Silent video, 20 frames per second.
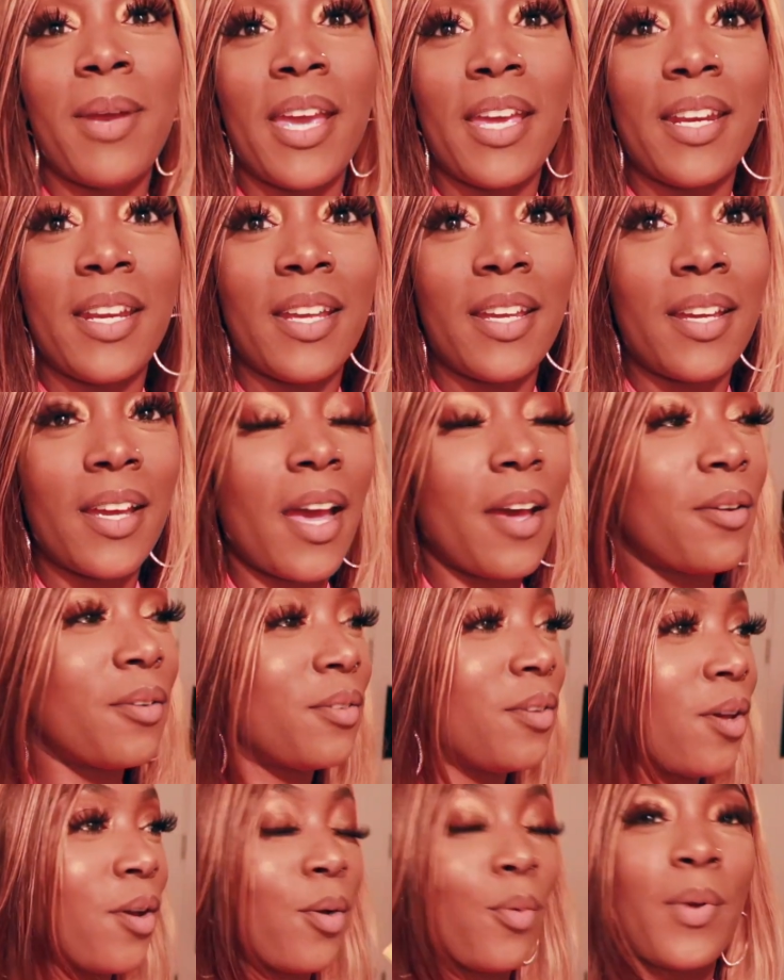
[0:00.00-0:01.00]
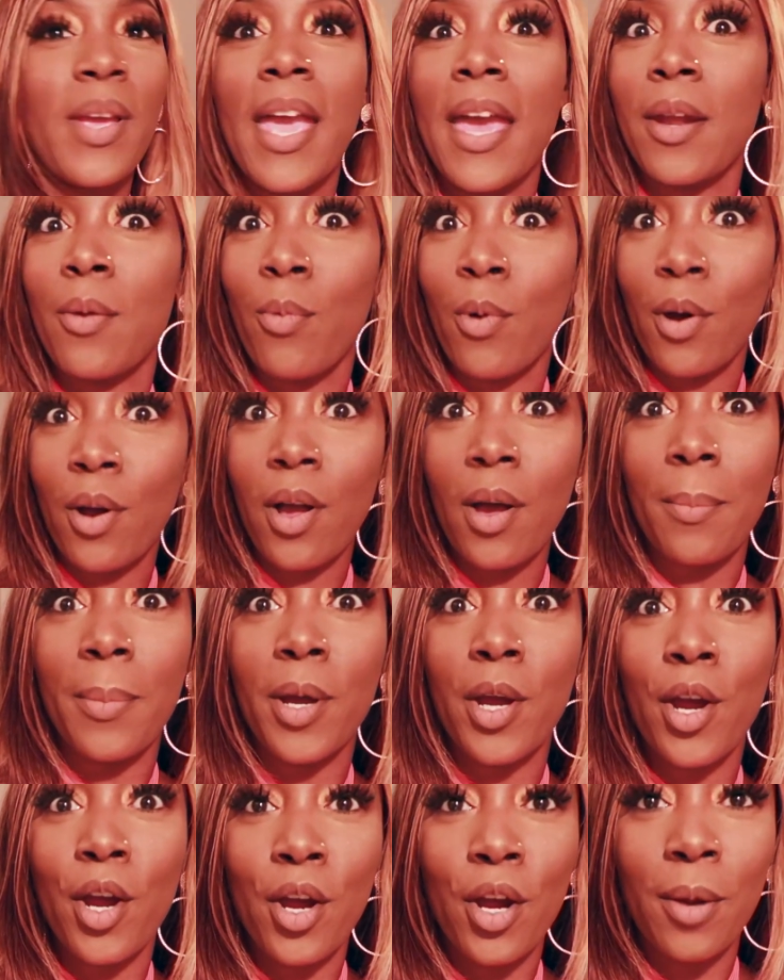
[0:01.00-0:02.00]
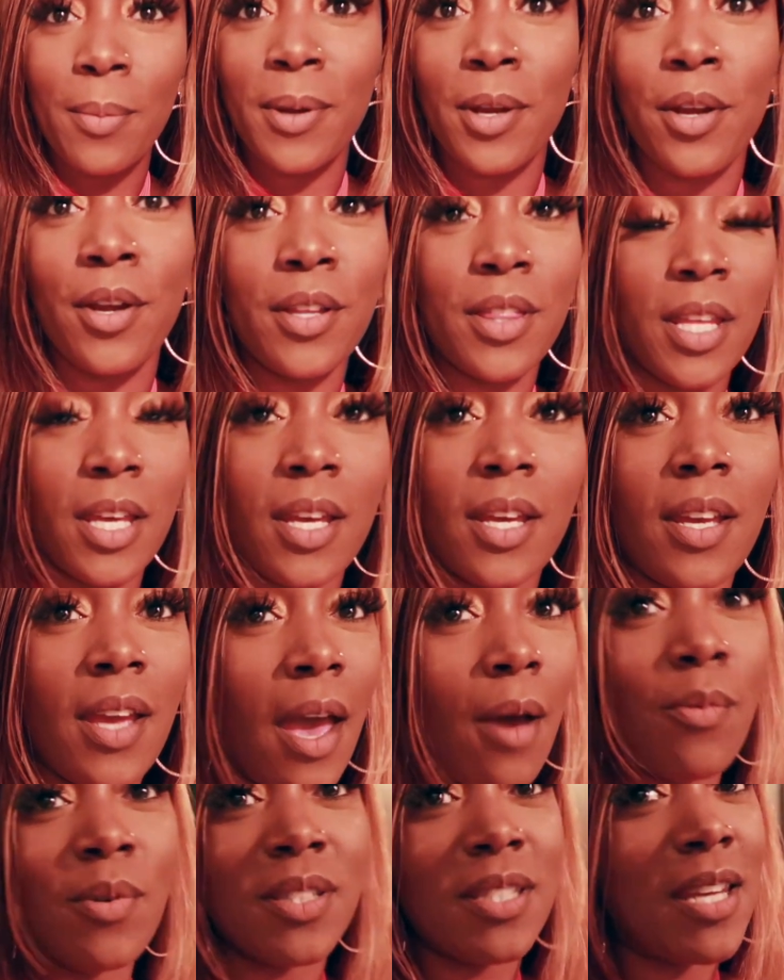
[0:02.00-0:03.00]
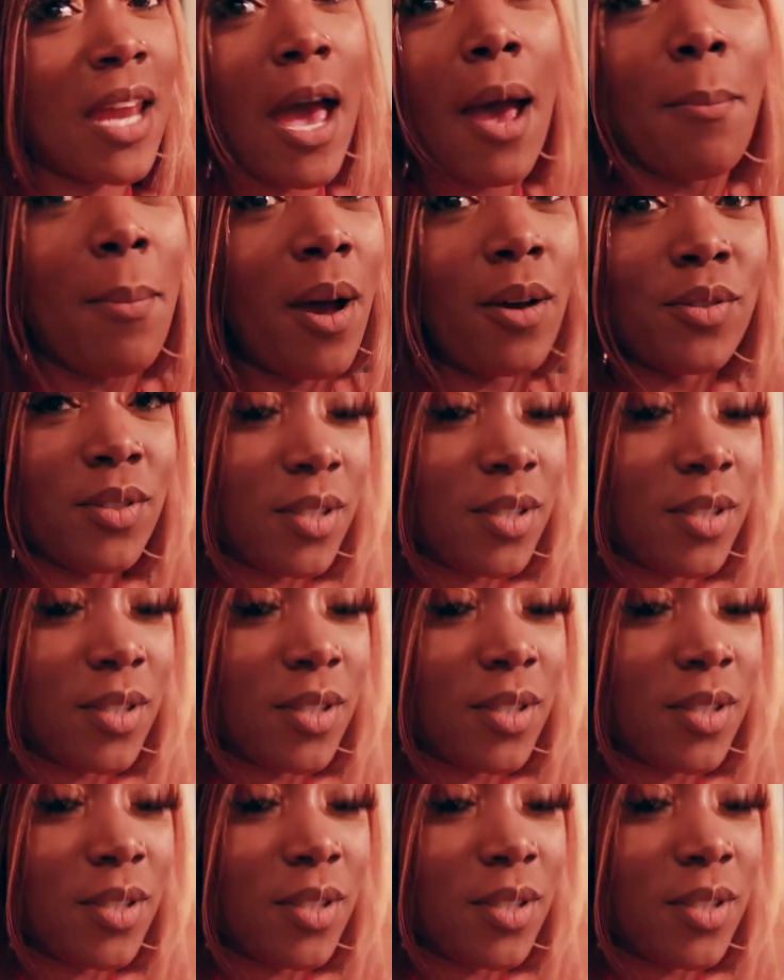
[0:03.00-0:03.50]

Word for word: made it. I don't know. We had to work up a curve and everything. I was not about